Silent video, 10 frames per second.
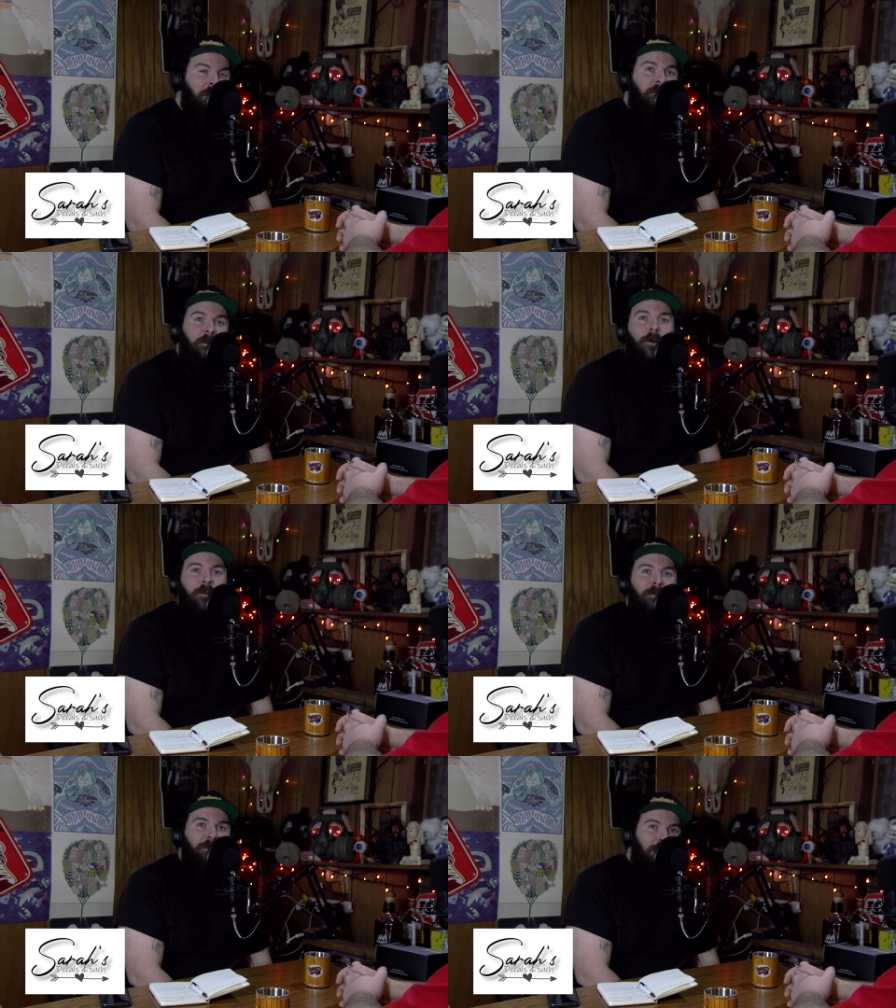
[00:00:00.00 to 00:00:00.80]
For
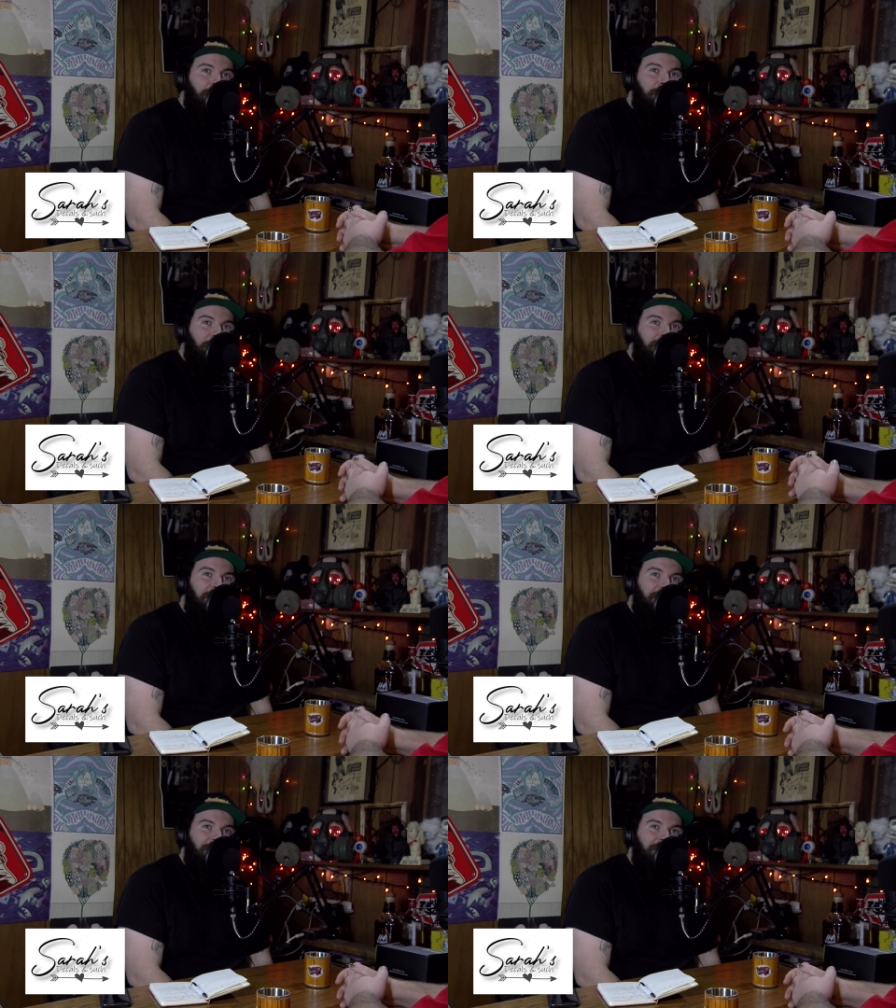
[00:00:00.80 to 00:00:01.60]
all your Tumbler
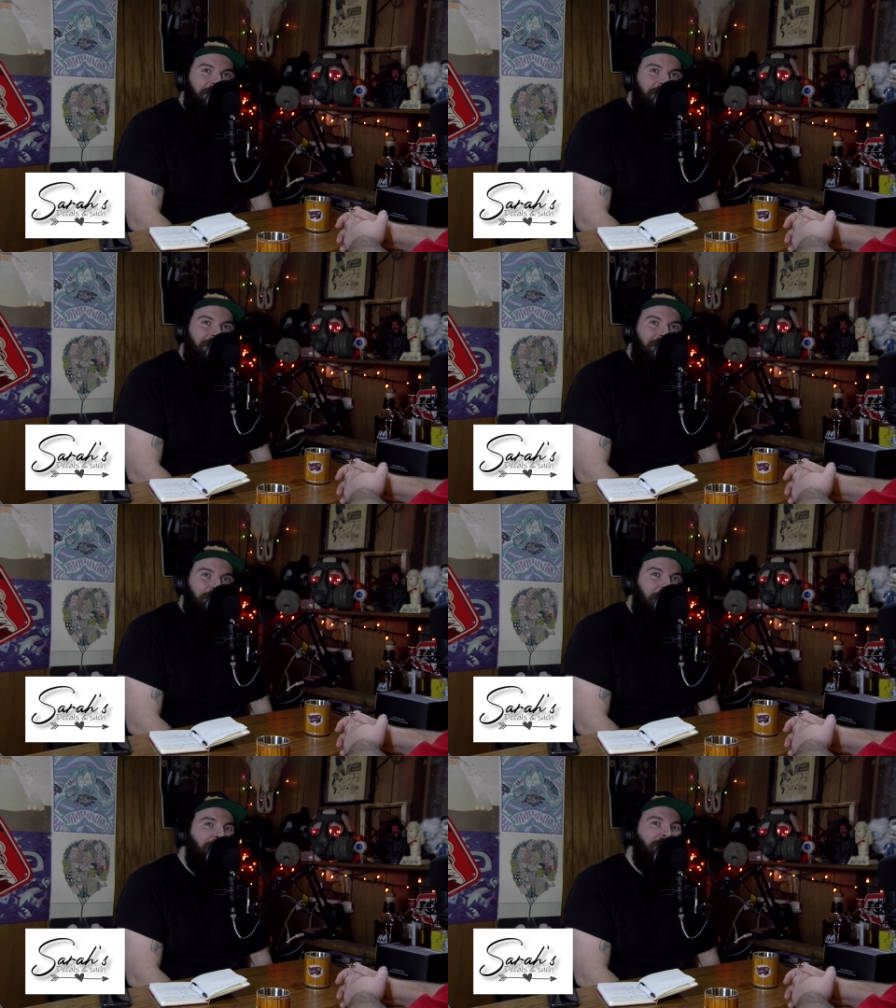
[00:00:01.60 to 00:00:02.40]
needs,
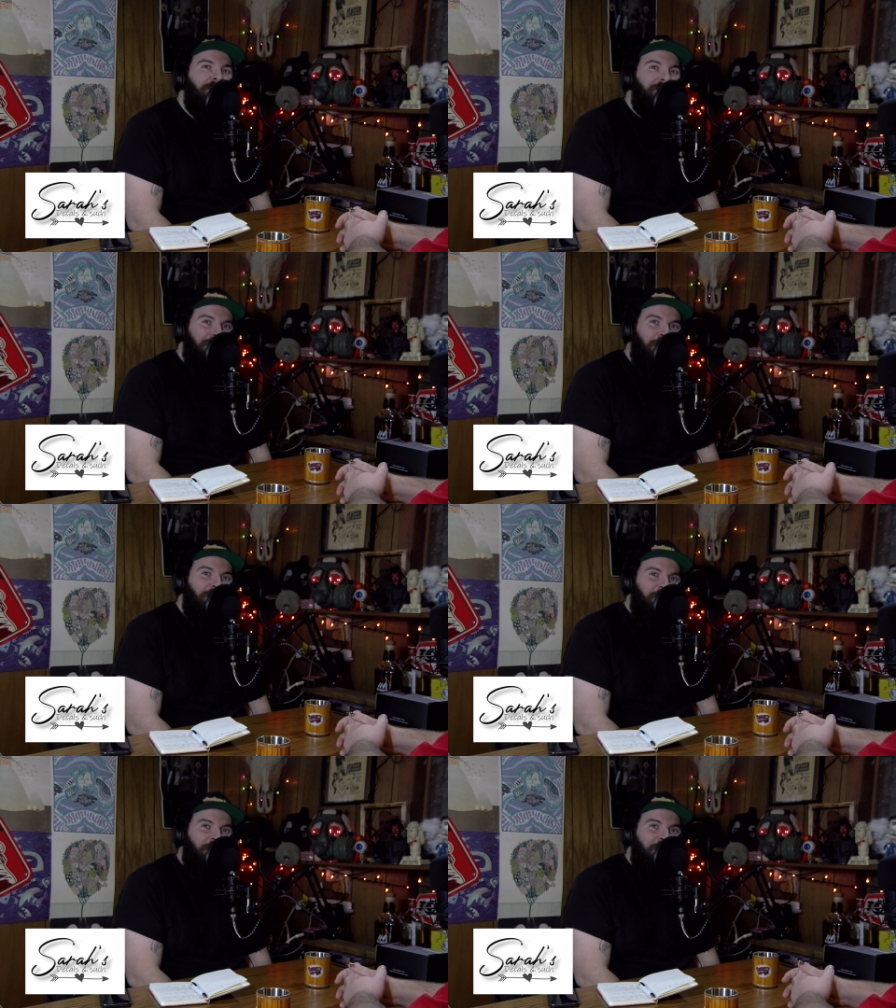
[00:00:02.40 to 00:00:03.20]
make sure you
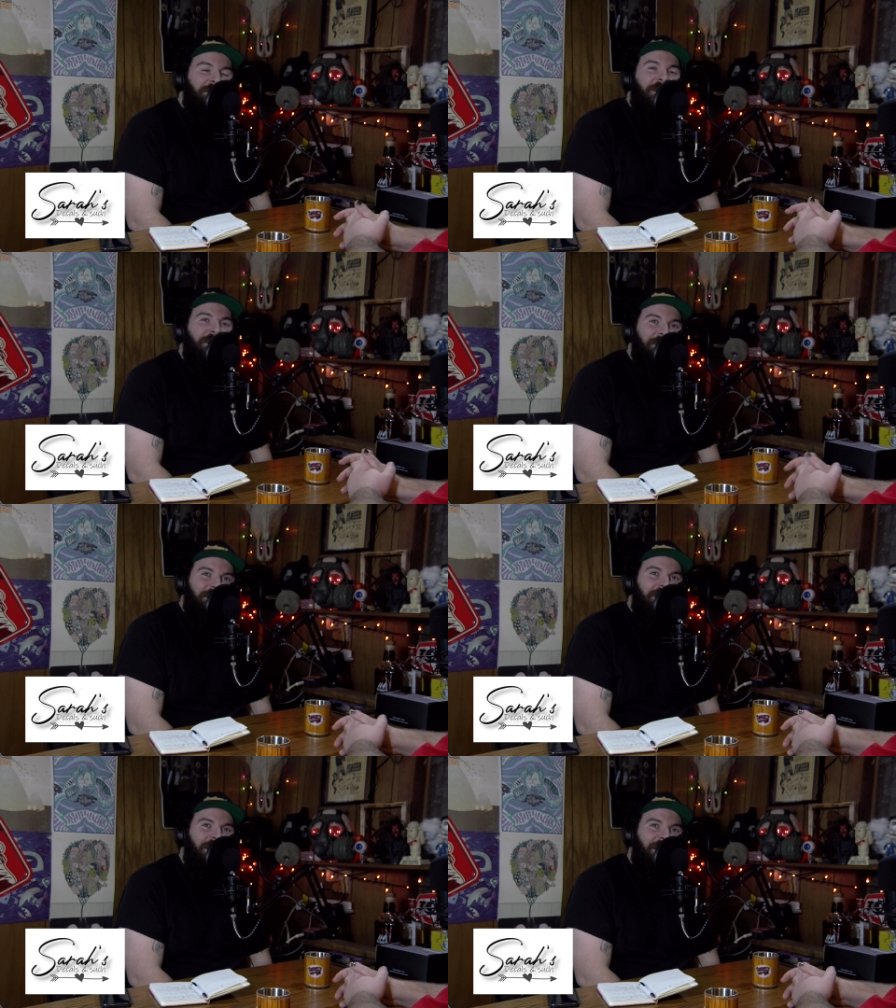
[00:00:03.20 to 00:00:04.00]
turn to Sarah's
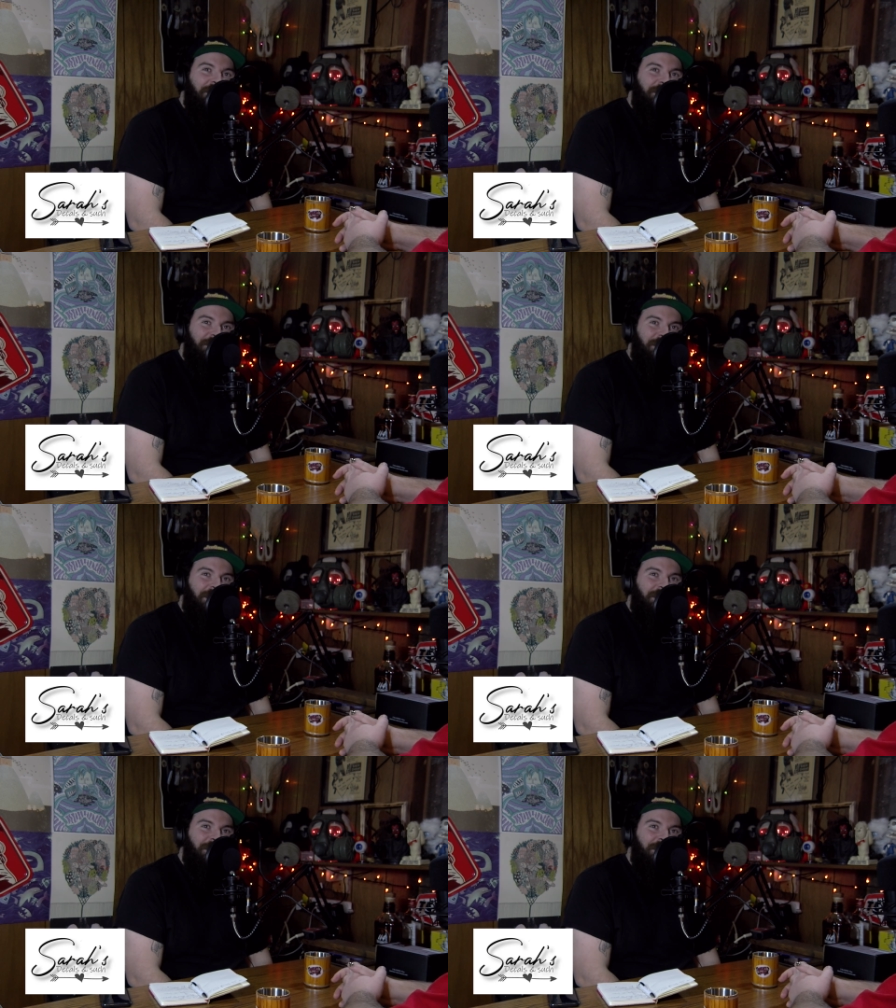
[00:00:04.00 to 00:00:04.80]
Decals and
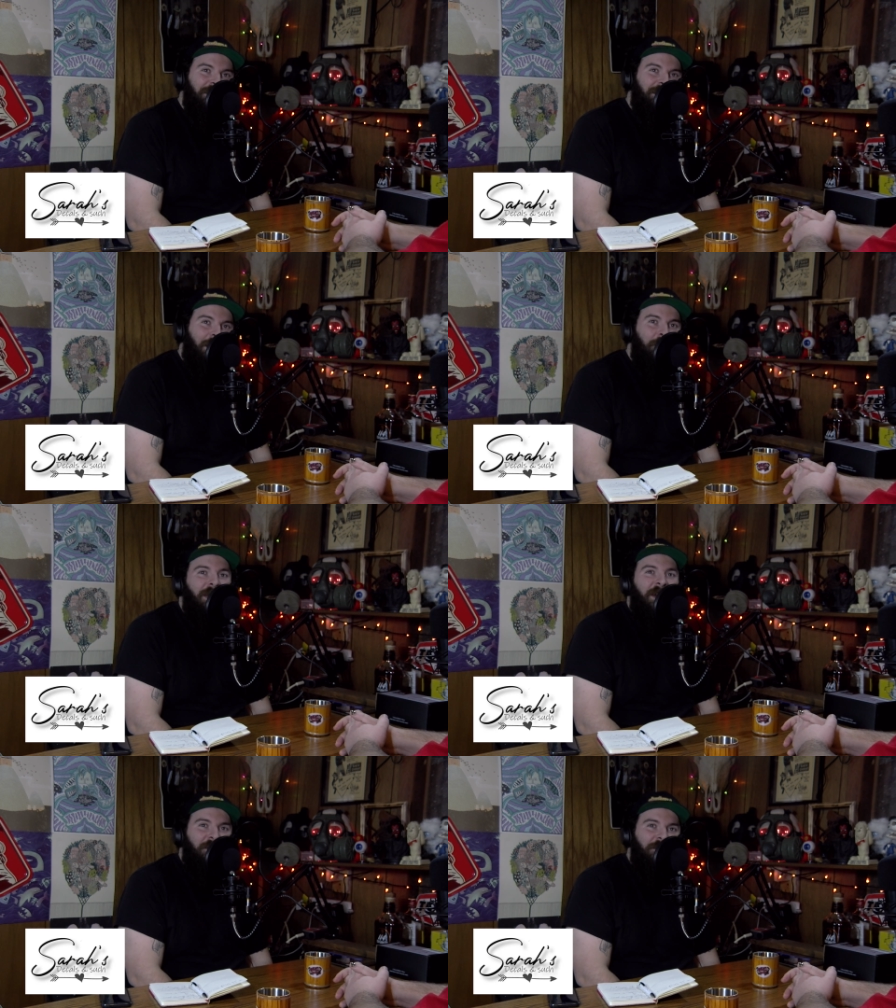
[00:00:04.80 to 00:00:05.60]
such. I mean,
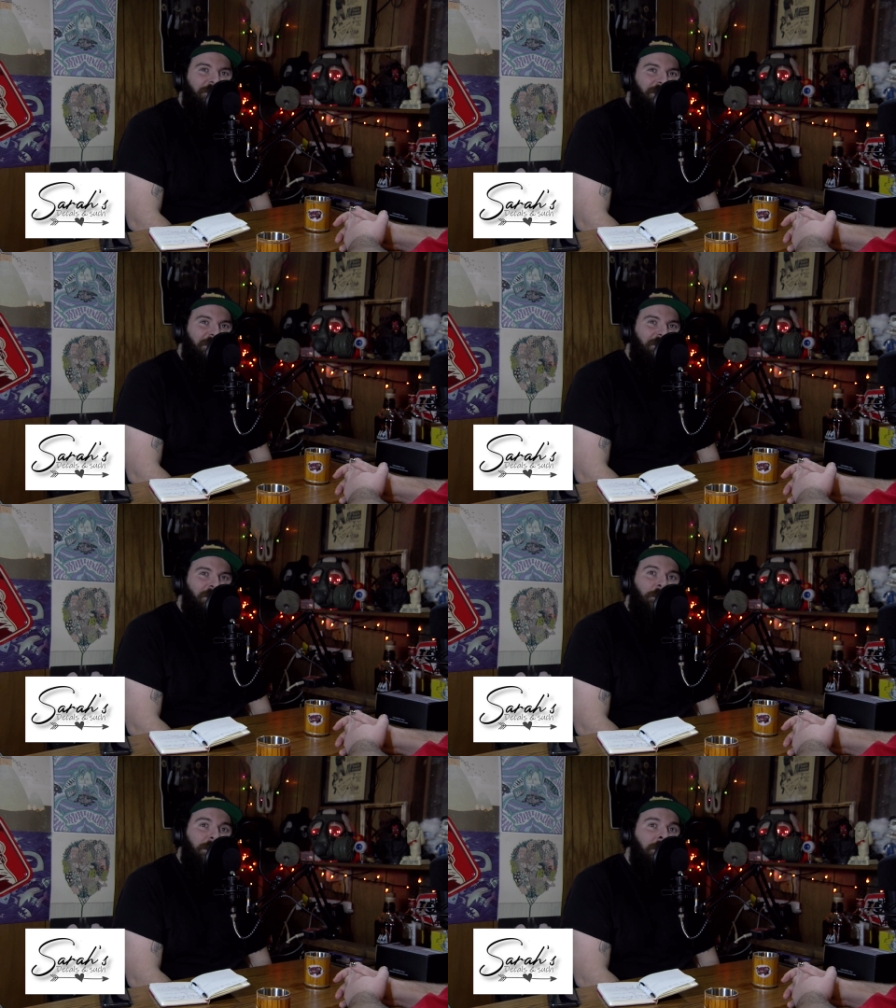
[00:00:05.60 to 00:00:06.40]
they have other stuff
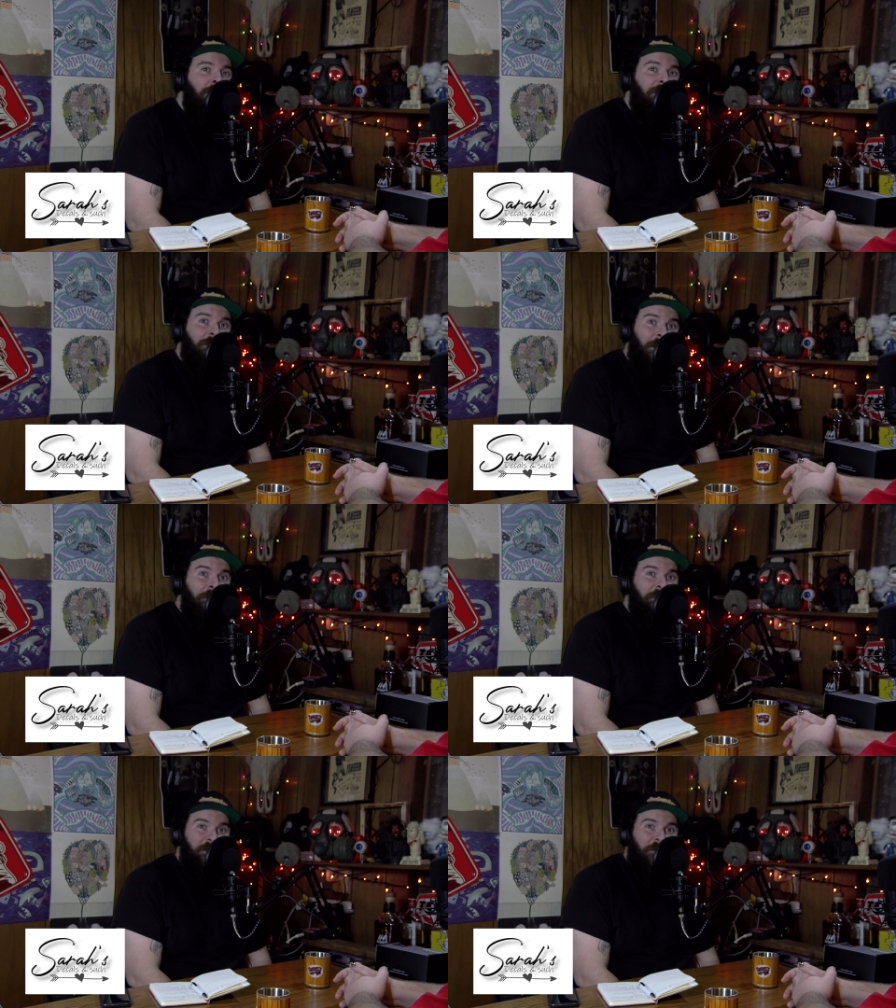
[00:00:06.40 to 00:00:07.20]
too, but the
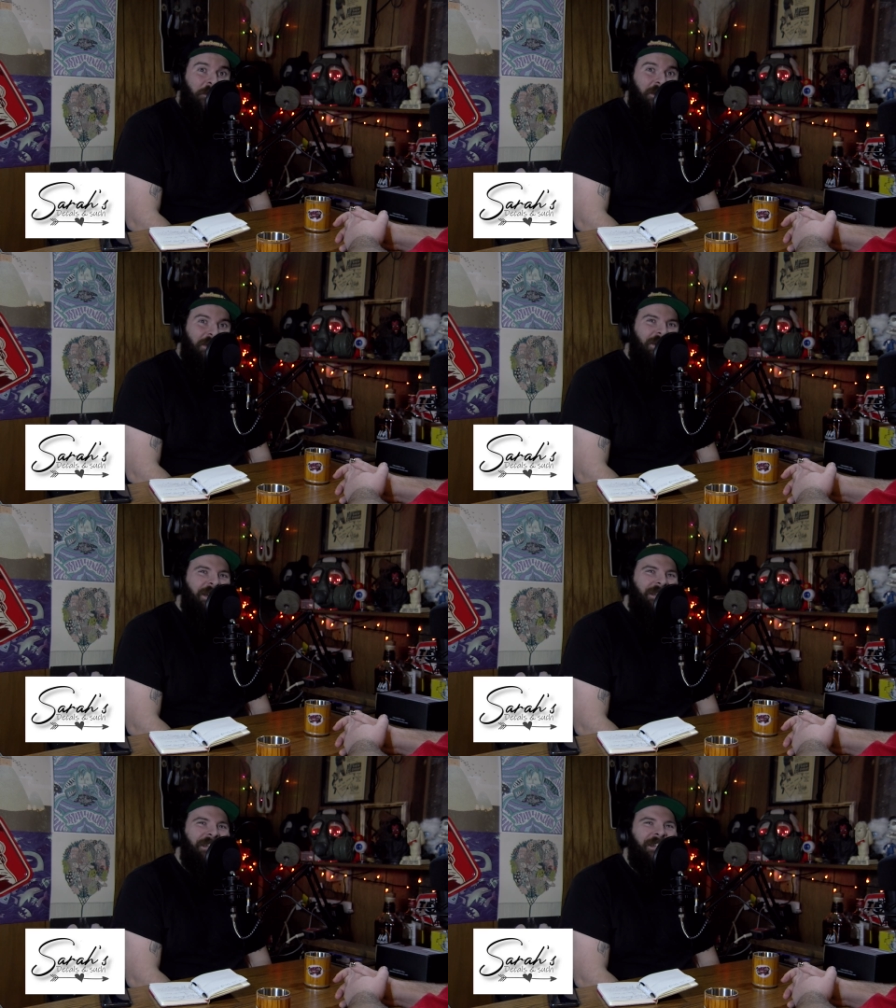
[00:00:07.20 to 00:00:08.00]
tumblers are pretty
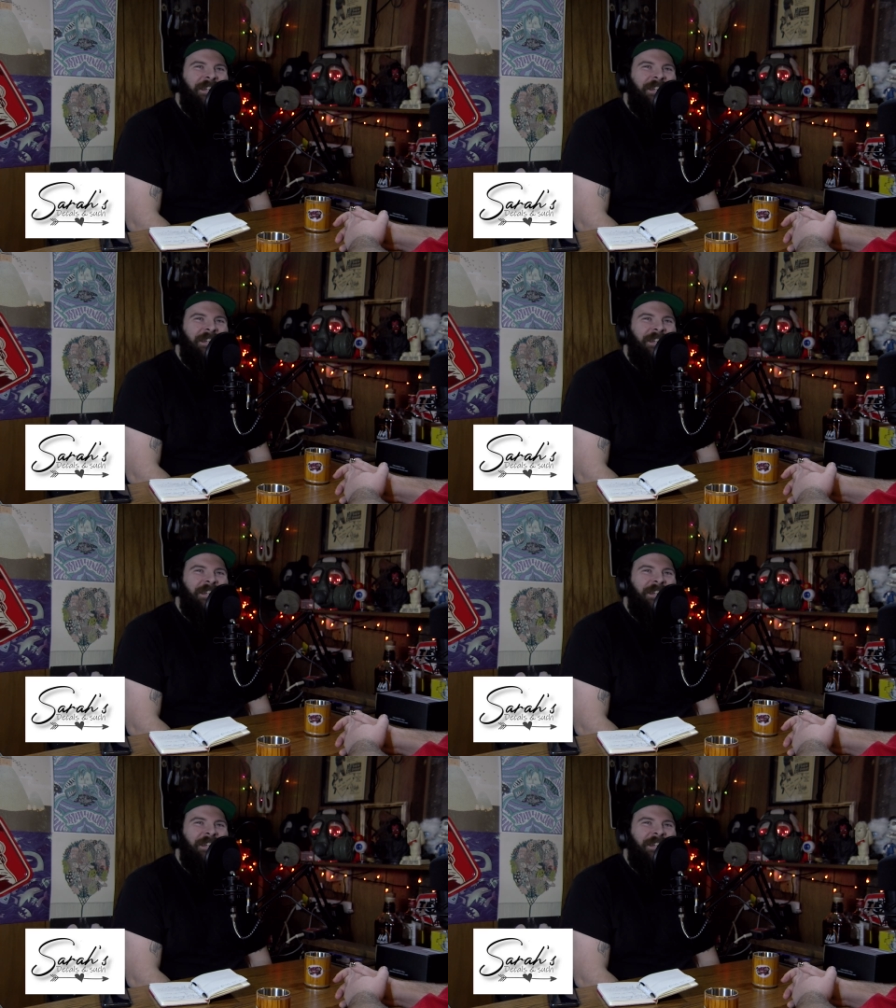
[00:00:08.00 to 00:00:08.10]
great.